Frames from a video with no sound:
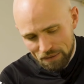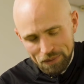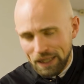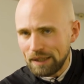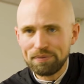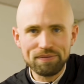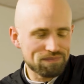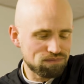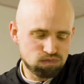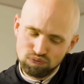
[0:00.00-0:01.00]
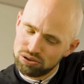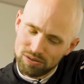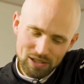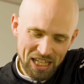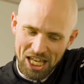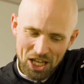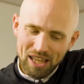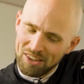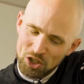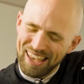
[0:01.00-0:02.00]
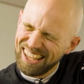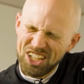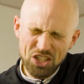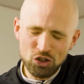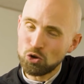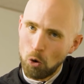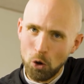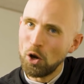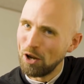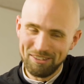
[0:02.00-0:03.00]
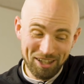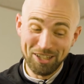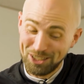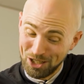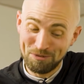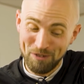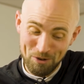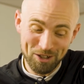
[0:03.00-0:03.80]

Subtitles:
Like, this is good. This is very